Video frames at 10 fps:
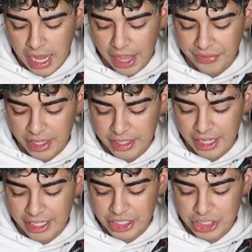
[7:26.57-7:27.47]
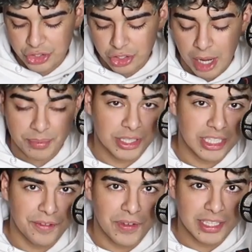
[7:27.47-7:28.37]
and then it just dropped because
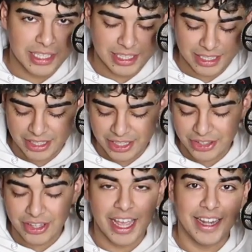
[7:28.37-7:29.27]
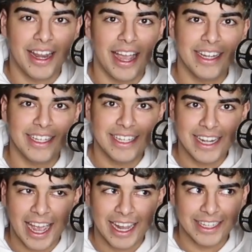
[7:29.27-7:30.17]
I invested into Nikola at ninety
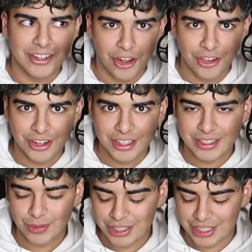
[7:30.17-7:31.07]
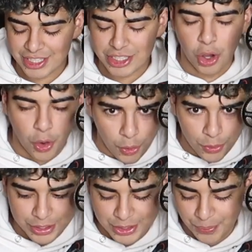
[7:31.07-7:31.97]
nine dollars, which is
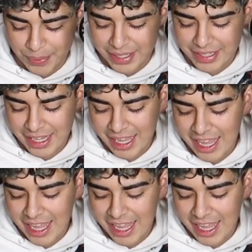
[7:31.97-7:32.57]
so stupid.